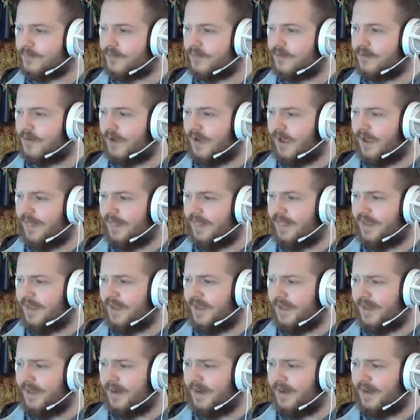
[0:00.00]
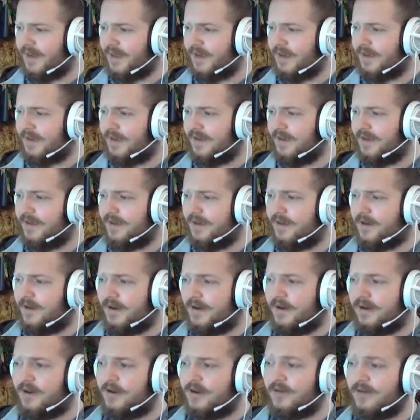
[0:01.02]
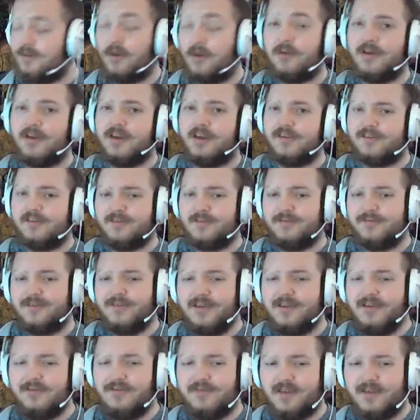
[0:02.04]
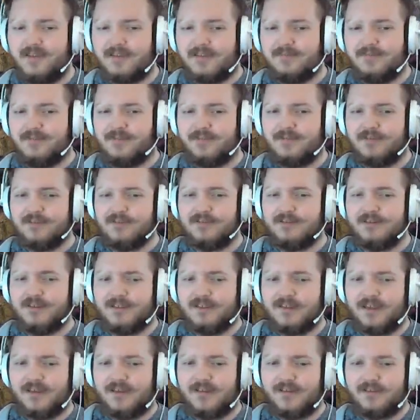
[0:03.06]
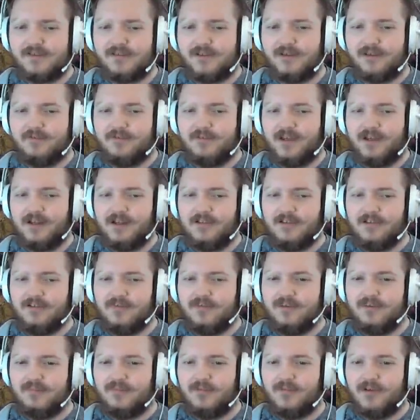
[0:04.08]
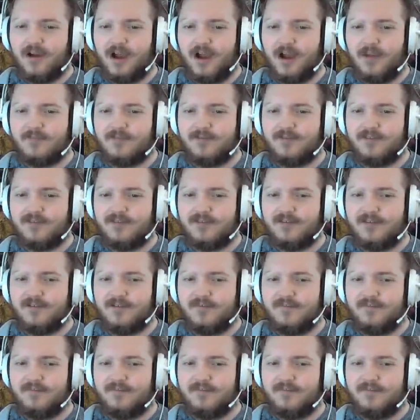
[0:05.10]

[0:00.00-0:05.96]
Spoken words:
And then, okay, so now you've got some utility talents, right? We got a little bit more options here.